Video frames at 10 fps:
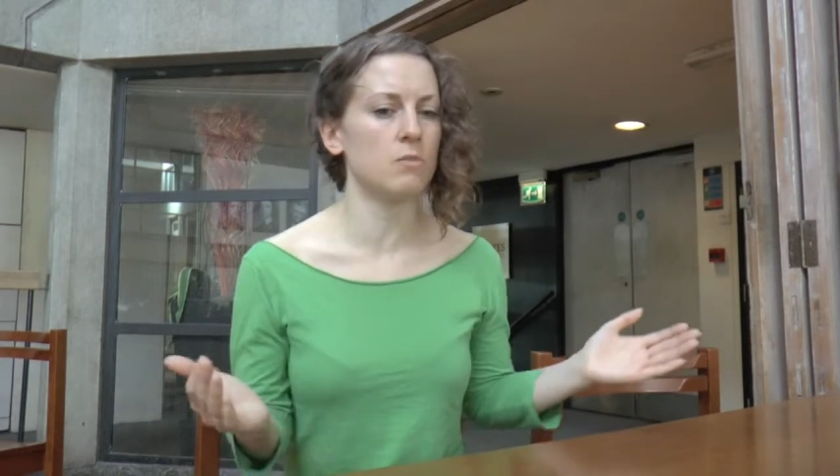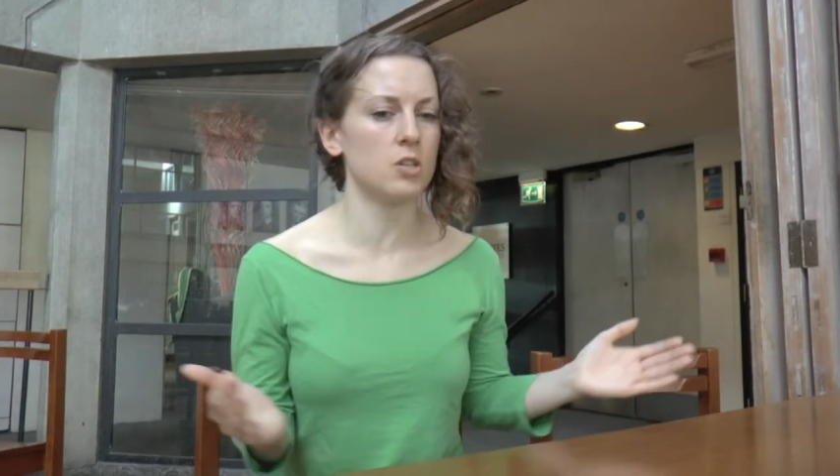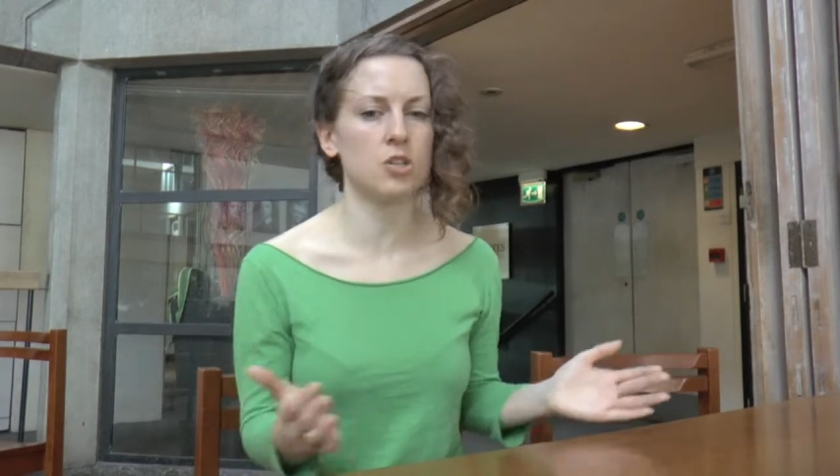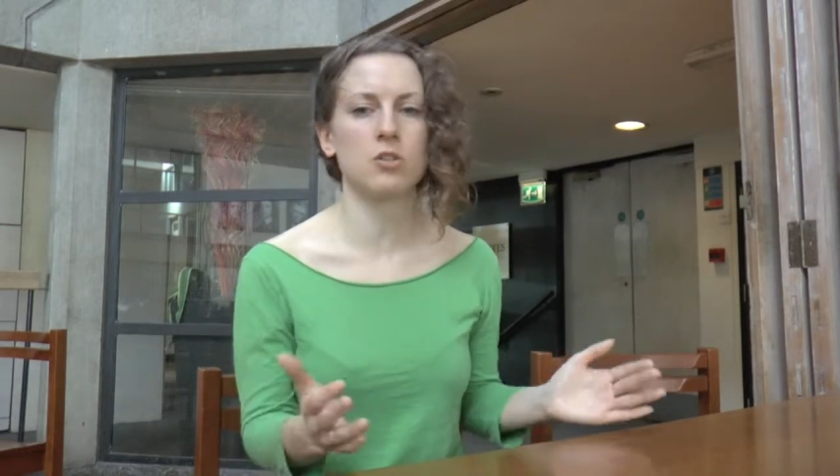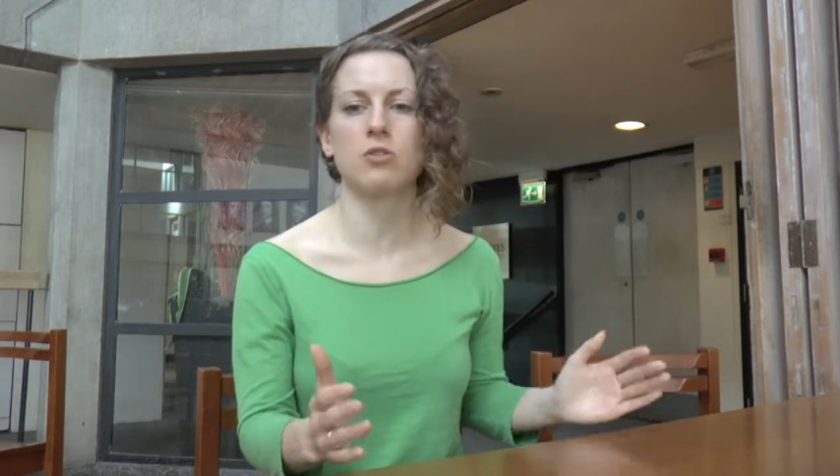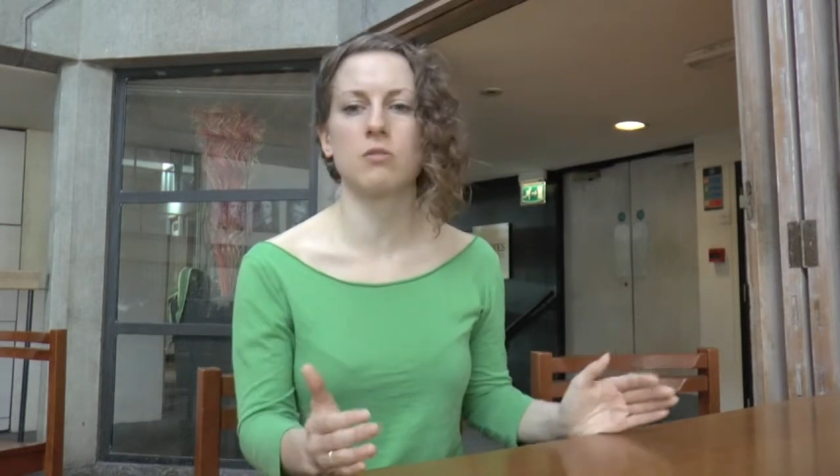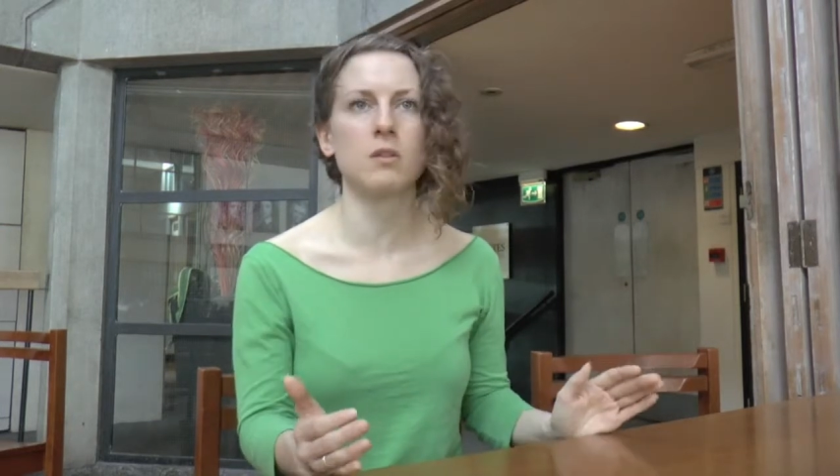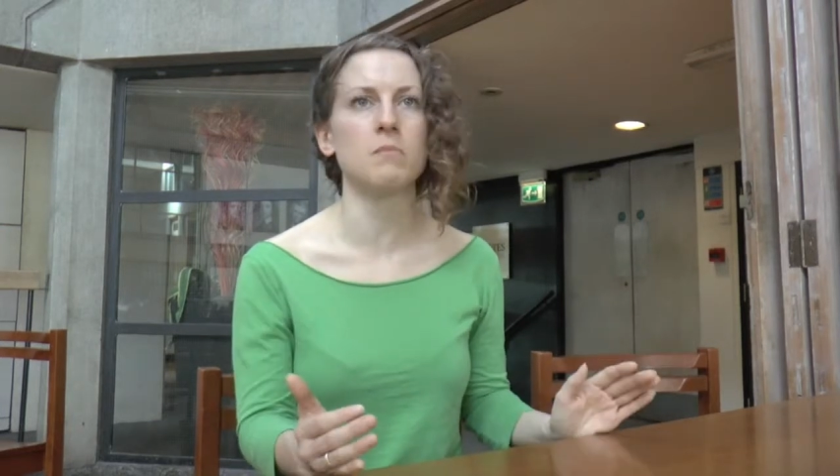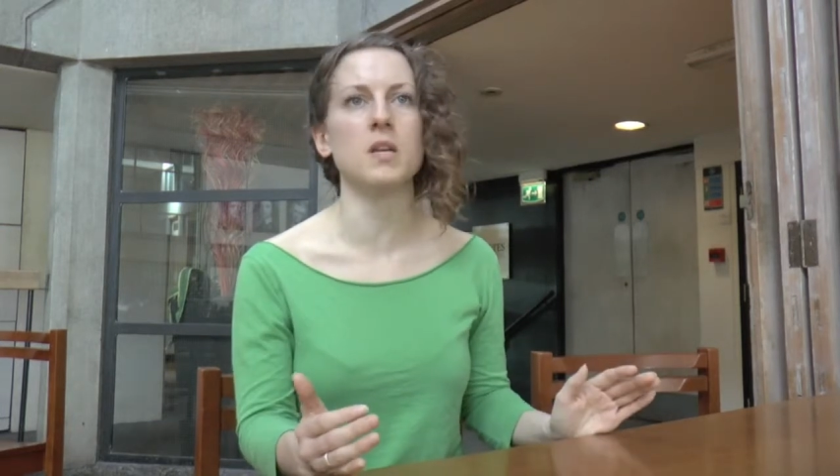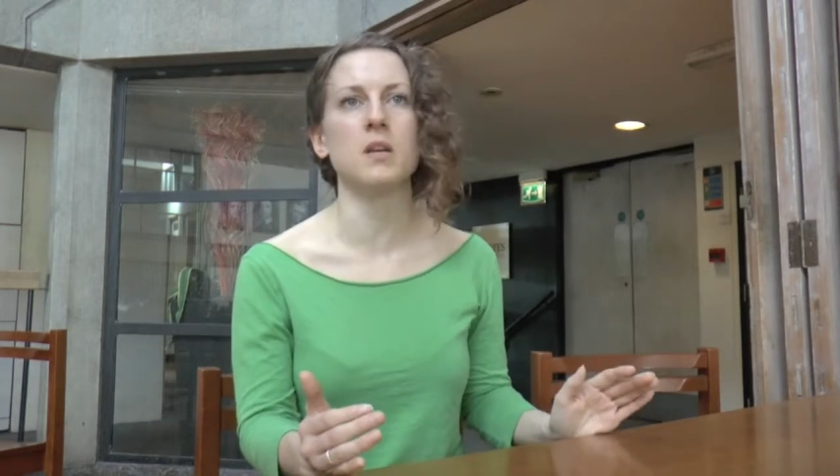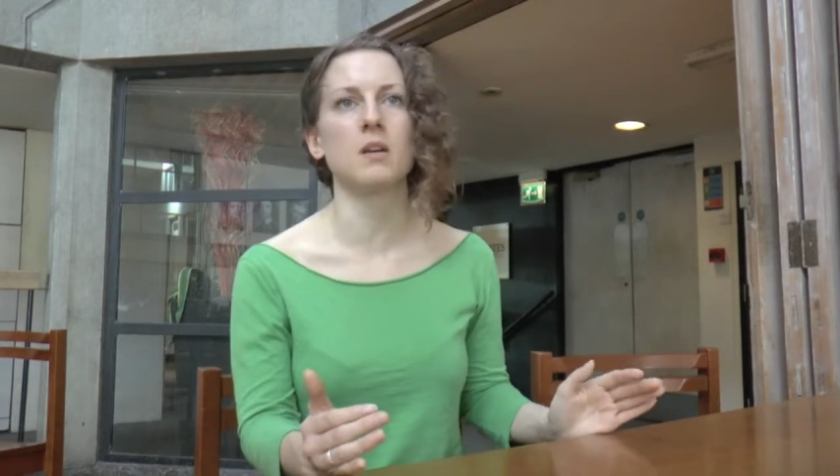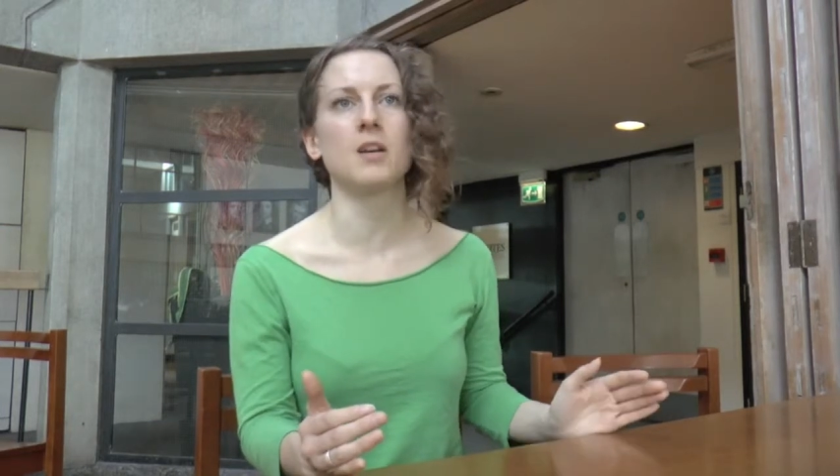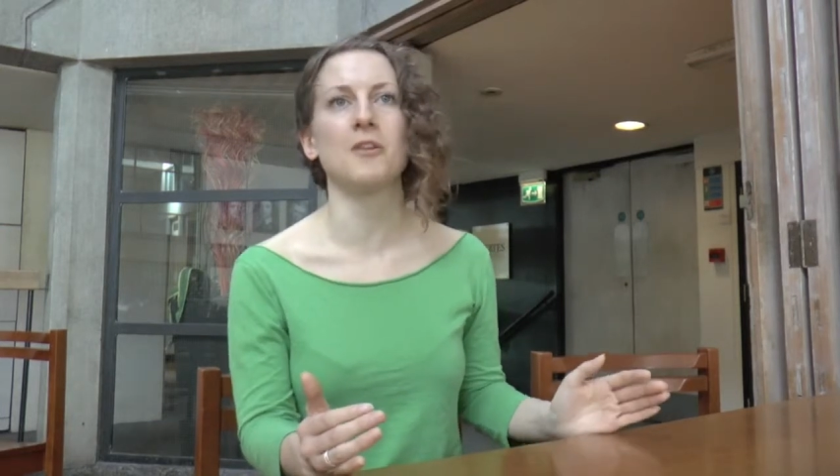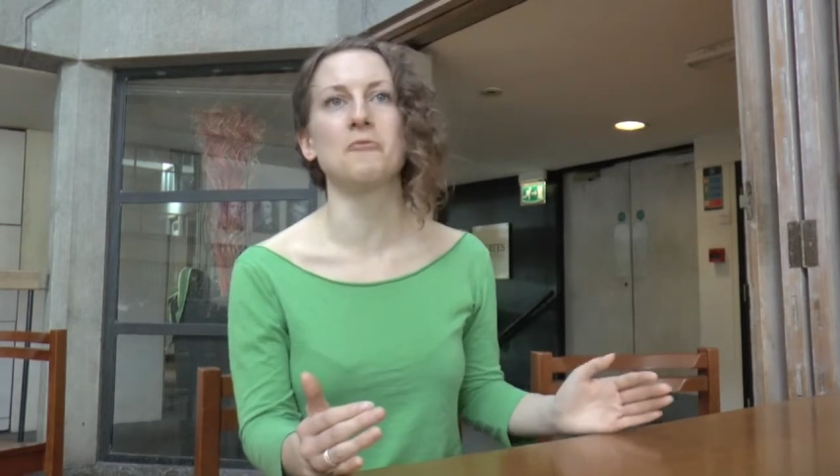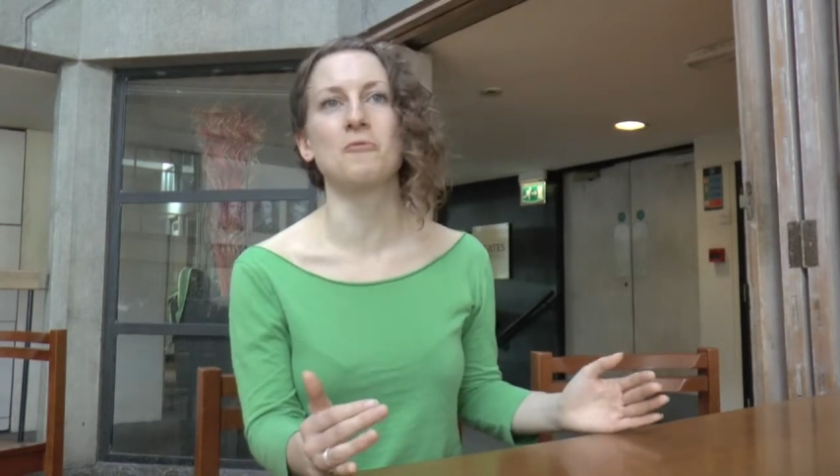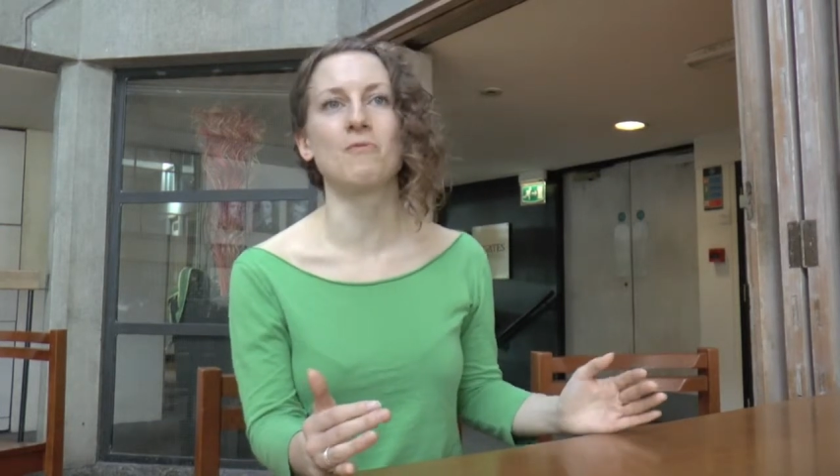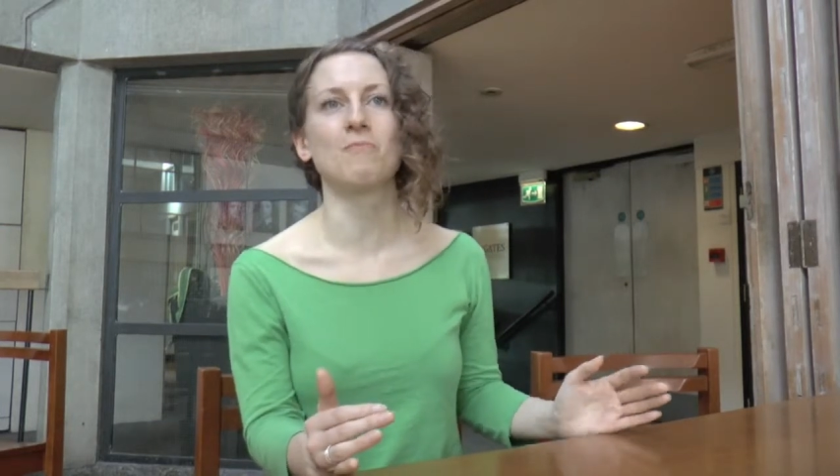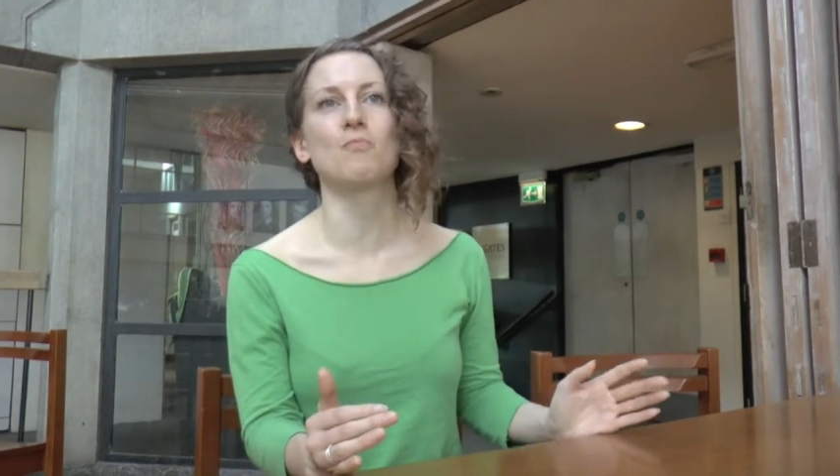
which the media can